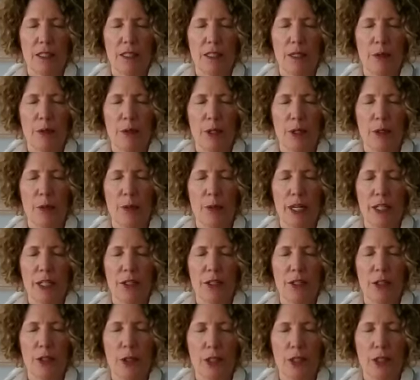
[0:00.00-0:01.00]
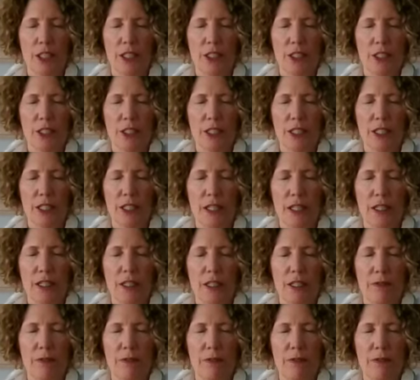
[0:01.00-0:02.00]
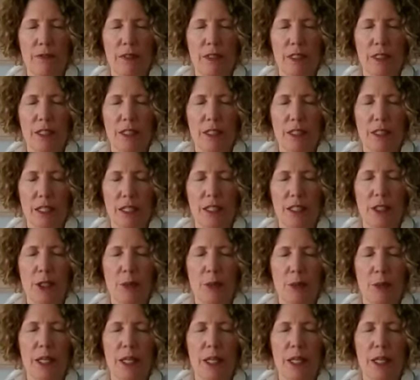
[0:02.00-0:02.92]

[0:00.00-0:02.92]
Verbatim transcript: So, in a way, you're holding yourself in such a